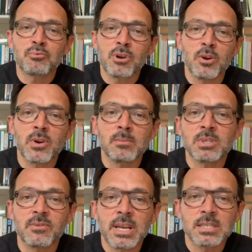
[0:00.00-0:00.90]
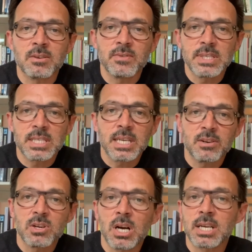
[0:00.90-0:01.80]
Programme Director of
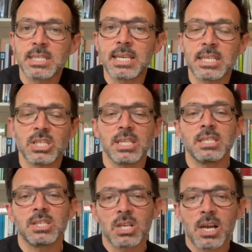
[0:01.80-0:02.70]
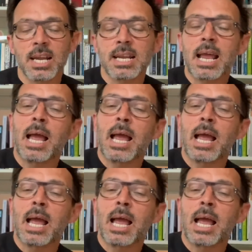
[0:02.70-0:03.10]
Interior Architecture and Design